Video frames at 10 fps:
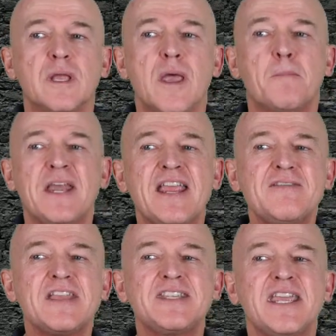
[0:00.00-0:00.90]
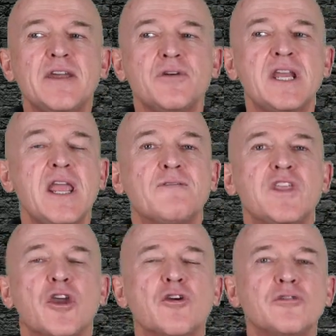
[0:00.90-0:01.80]
But in the tyranny of
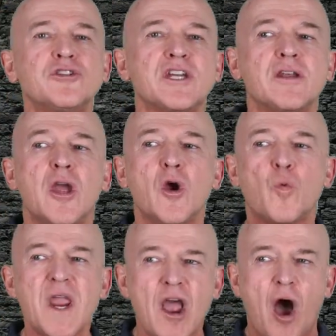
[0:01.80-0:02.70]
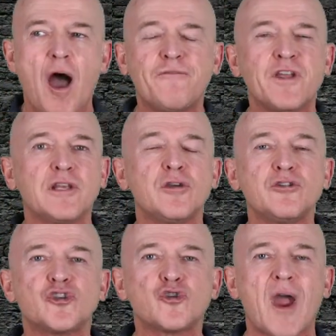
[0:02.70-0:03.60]
the urgent, we often
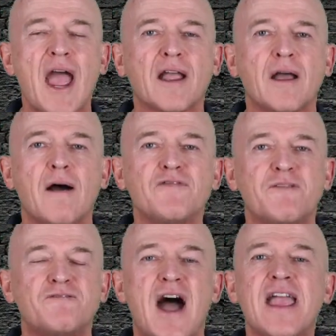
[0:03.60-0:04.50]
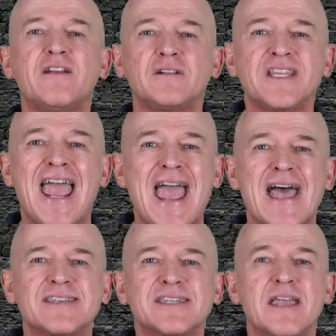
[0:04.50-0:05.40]
lose track of the vital
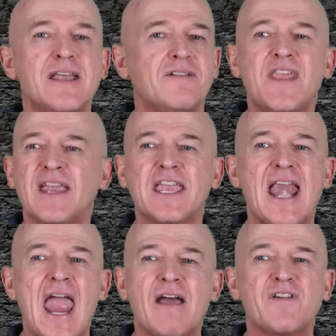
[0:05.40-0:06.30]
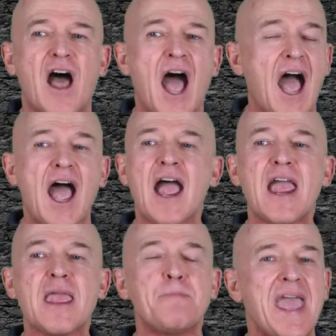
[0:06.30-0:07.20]
task that can have a
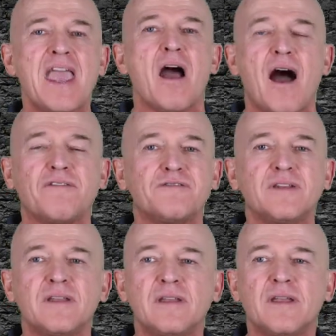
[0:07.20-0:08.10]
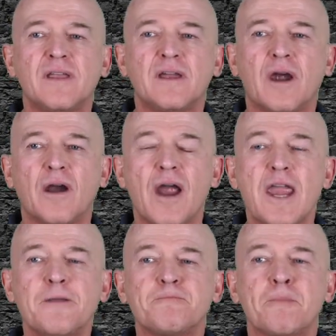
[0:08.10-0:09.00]
high payoff. All
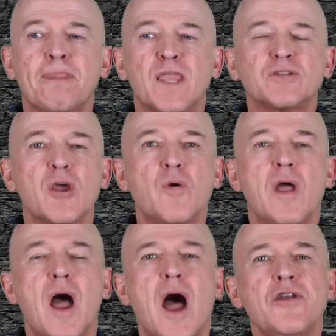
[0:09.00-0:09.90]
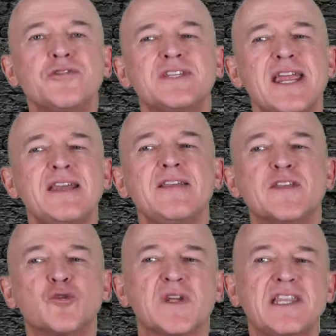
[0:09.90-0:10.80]
right? So understanding
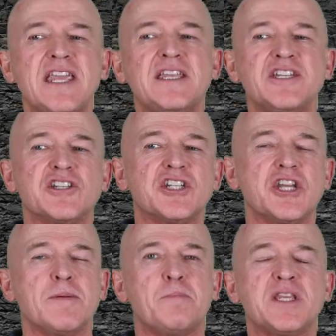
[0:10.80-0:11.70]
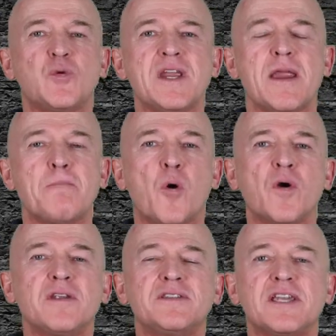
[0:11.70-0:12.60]
this relationship between
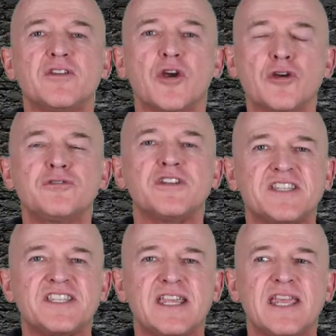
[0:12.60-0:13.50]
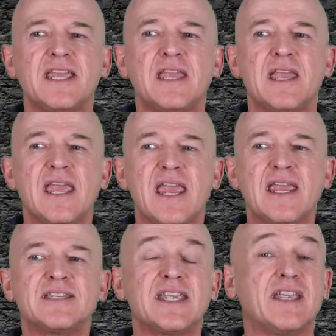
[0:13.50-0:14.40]
importance and urgency
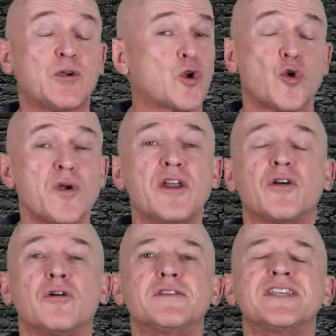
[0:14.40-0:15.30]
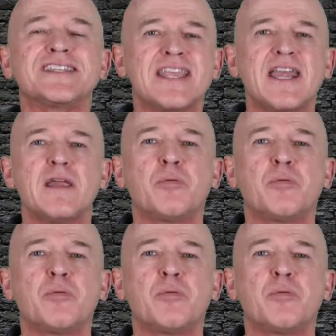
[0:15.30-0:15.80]
is critical to setting